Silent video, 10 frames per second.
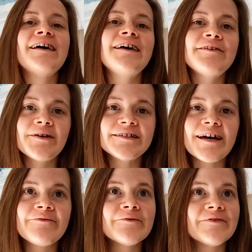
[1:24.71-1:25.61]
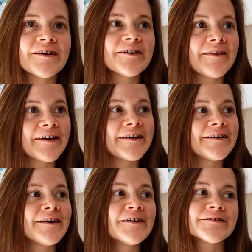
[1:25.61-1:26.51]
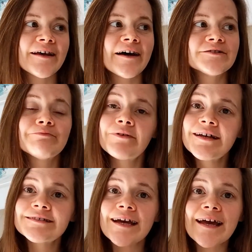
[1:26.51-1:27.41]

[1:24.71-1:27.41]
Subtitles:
Anyways, I feel very lucky slash blessed,